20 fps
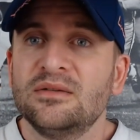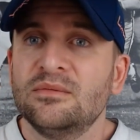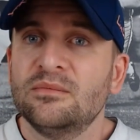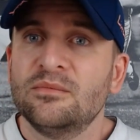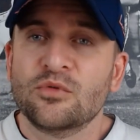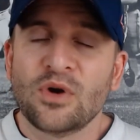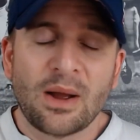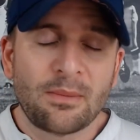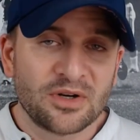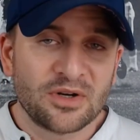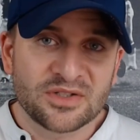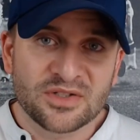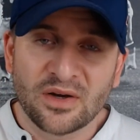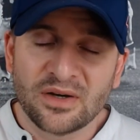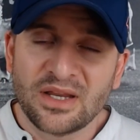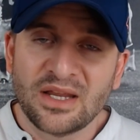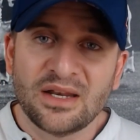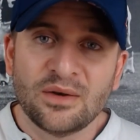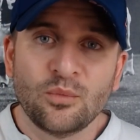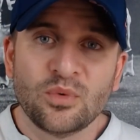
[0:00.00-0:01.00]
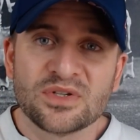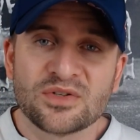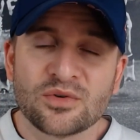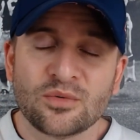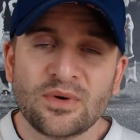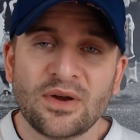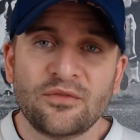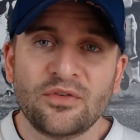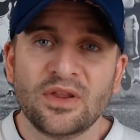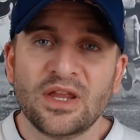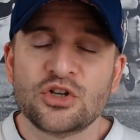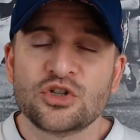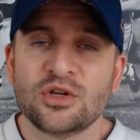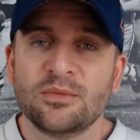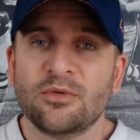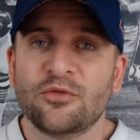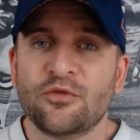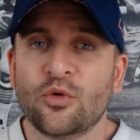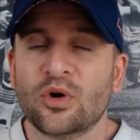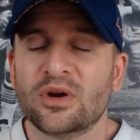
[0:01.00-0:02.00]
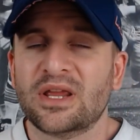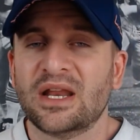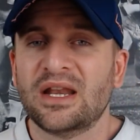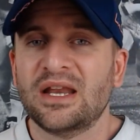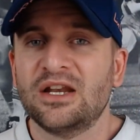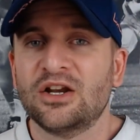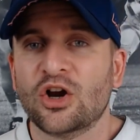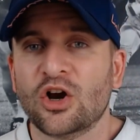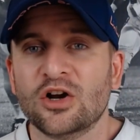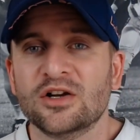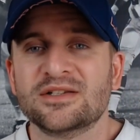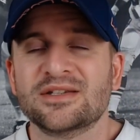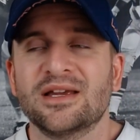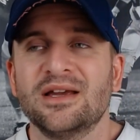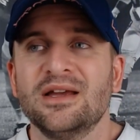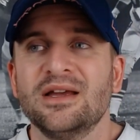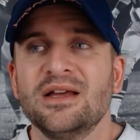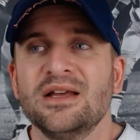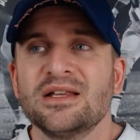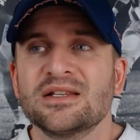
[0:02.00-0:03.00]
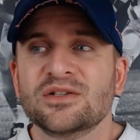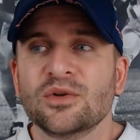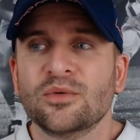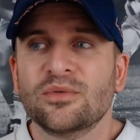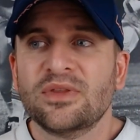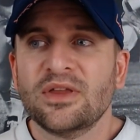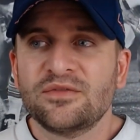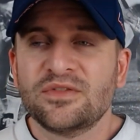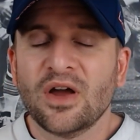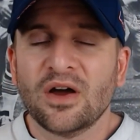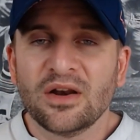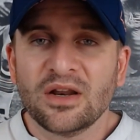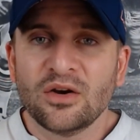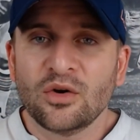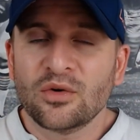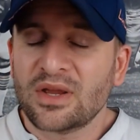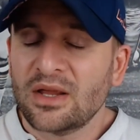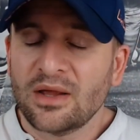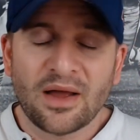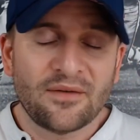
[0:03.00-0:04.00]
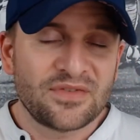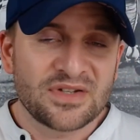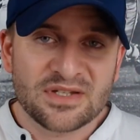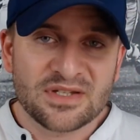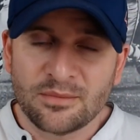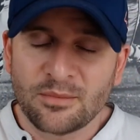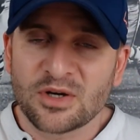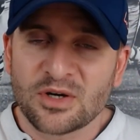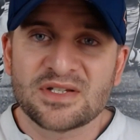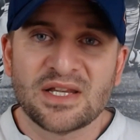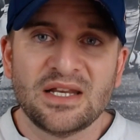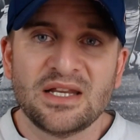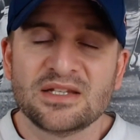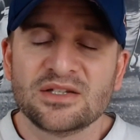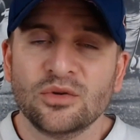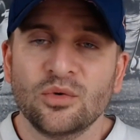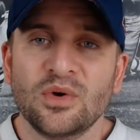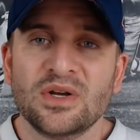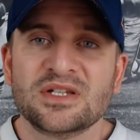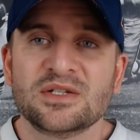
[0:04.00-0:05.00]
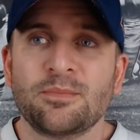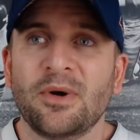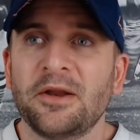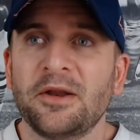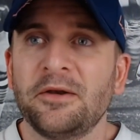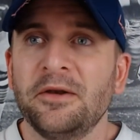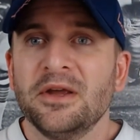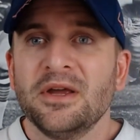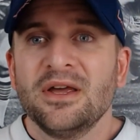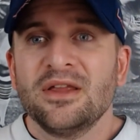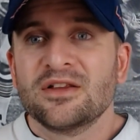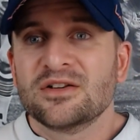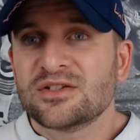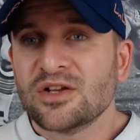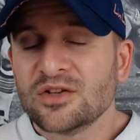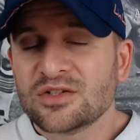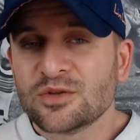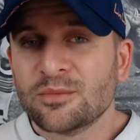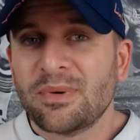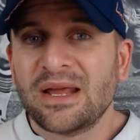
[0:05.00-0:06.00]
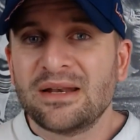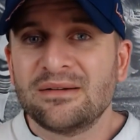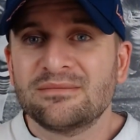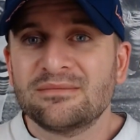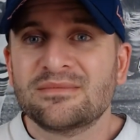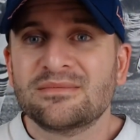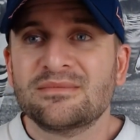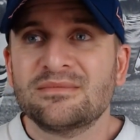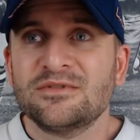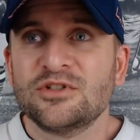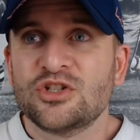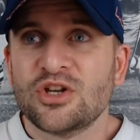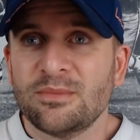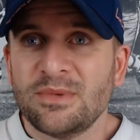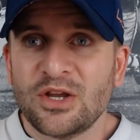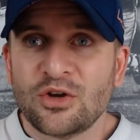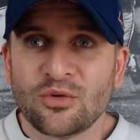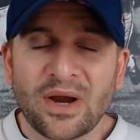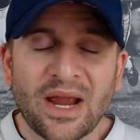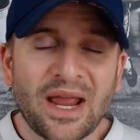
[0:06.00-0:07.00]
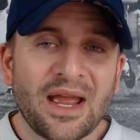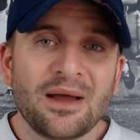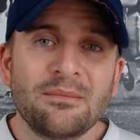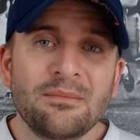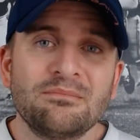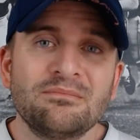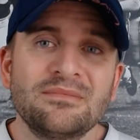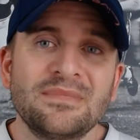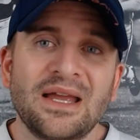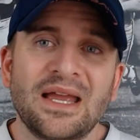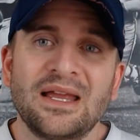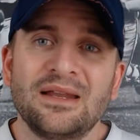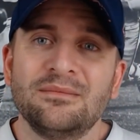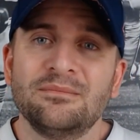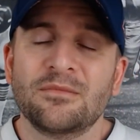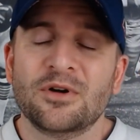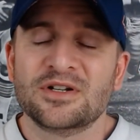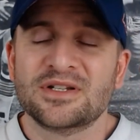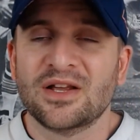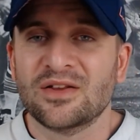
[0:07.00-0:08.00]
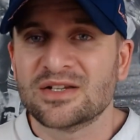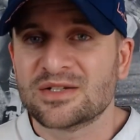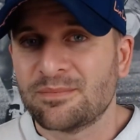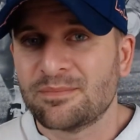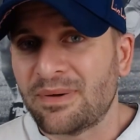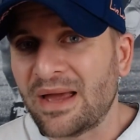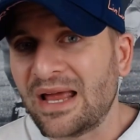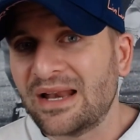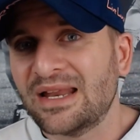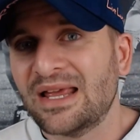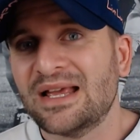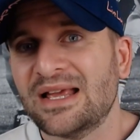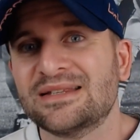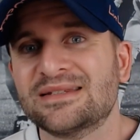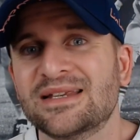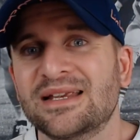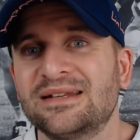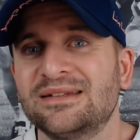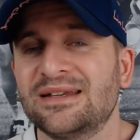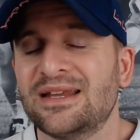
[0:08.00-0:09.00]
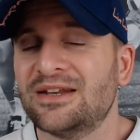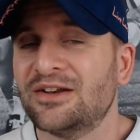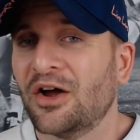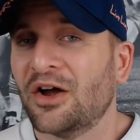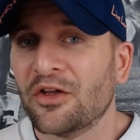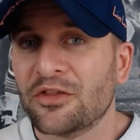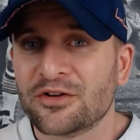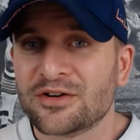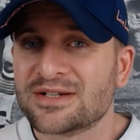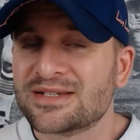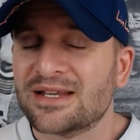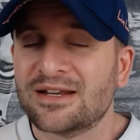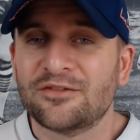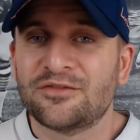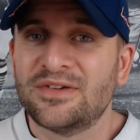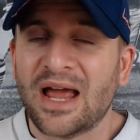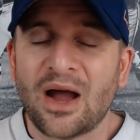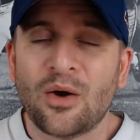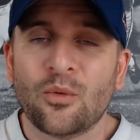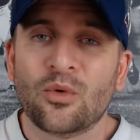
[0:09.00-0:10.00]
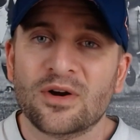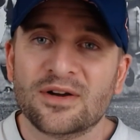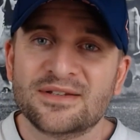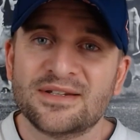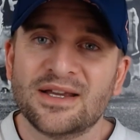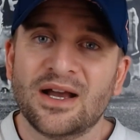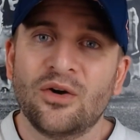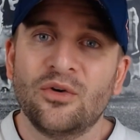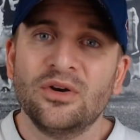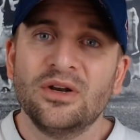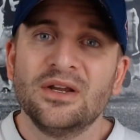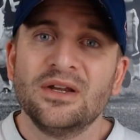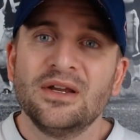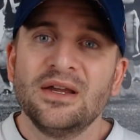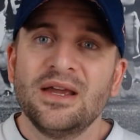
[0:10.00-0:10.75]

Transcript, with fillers: Robert Tonyan was a revelation before getting hurt. So they've done an okay, obviously Marcedes Lewis, but there's also been Jimmy Graham and Martellus Bennett and, and others that have not worked out.